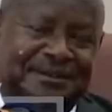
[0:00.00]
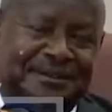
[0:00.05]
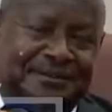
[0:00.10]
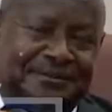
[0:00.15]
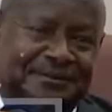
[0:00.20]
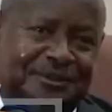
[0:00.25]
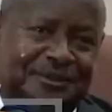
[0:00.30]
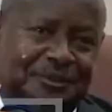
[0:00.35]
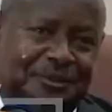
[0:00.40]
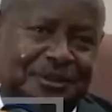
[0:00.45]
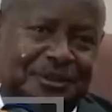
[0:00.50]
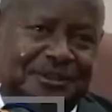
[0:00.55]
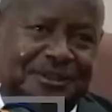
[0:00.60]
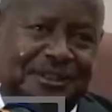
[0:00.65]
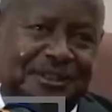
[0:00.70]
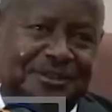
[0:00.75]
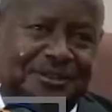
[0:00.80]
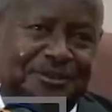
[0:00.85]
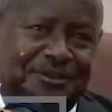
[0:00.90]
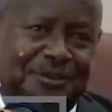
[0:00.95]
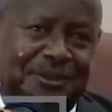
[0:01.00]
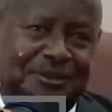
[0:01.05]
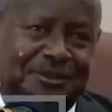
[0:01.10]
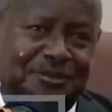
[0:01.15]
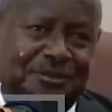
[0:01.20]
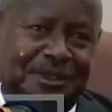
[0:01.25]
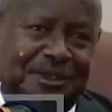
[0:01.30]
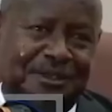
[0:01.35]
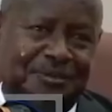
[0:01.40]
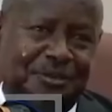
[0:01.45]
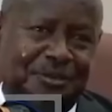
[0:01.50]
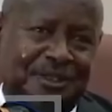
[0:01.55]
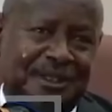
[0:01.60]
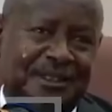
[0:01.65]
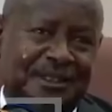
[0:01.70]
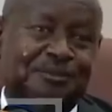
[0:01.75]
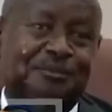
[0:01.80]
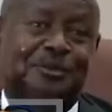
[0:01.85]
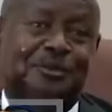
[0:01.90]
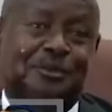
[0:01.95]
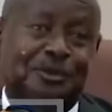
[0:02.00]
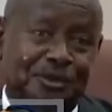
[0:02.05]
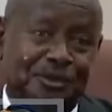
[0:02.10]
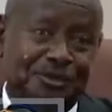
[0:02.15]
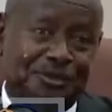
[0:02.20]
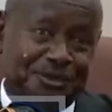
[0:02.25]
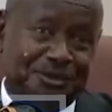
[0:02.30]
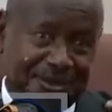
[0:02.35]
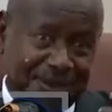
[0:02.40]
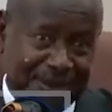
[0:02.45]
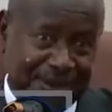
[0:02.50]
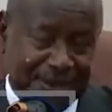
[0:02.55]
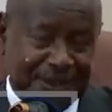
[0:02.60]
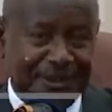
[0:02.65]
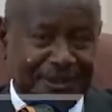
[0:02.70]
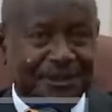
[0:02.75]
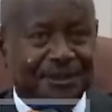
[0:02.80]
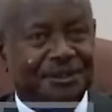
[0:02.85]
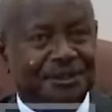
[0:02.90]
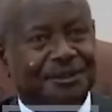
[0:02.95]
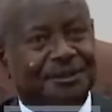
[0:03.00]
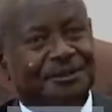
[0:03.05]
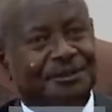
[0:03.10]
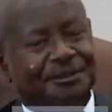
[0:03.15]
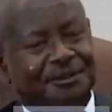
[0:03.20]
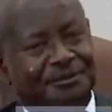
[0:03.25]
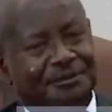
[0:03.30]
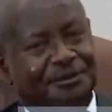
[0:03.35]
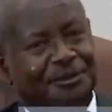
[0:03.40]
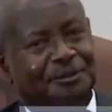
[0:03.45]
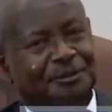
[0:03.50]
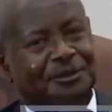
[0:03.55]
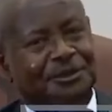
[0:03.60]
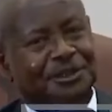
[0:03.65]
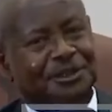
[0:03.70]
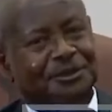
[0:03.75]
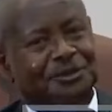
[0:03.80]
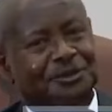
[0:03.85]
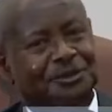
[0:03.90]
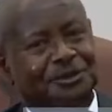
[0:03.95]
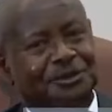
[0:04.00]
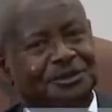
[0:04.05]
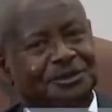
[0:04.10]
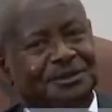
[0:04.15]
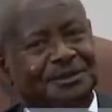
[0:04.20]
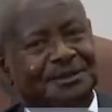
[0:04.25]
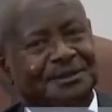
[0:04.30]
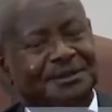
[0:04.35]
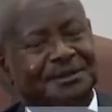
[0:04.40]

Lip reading: If the West doesn't want to work with us because of homosexuals,